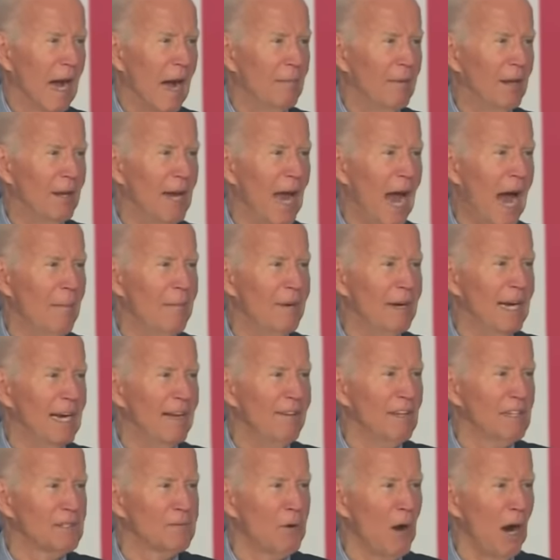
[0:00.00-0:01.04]
I'm the
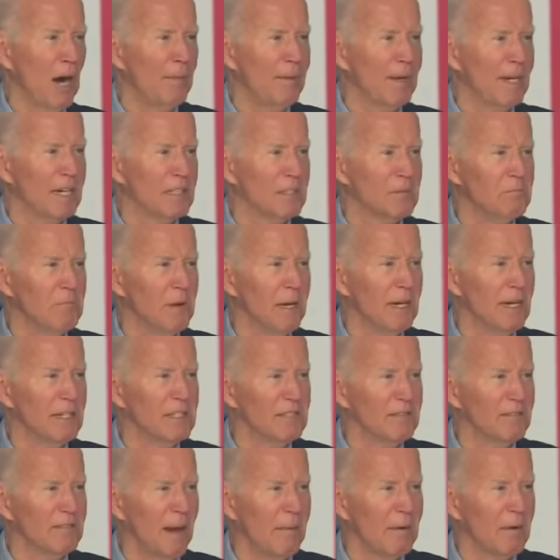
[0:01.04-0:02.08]
nominee of this party because
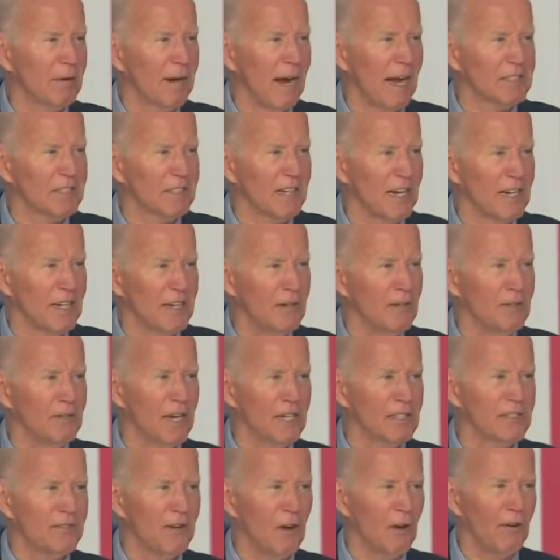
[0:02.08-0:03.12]
millions of Democrats like you
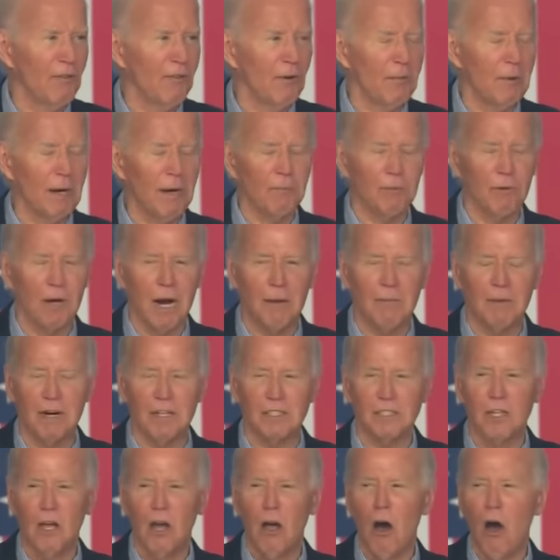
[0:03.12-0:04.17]
just voted for me in
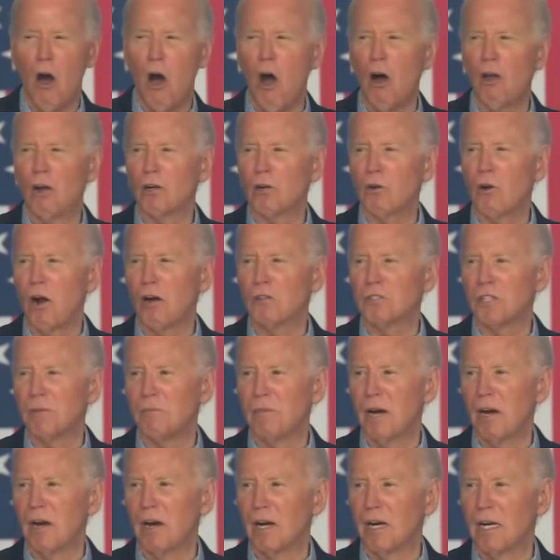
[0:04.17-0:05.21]
primaries all across
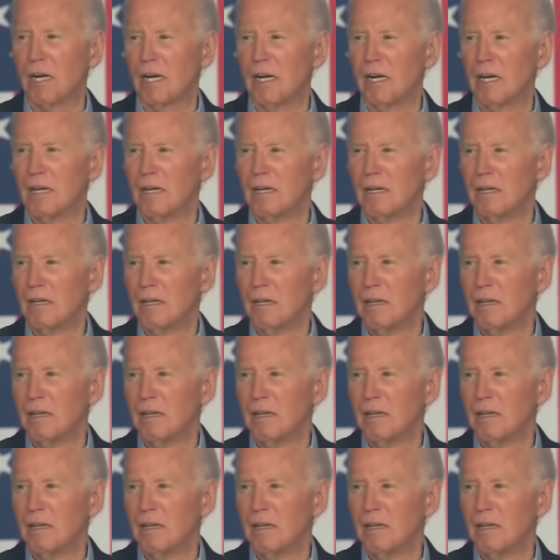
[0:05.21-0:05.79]
America.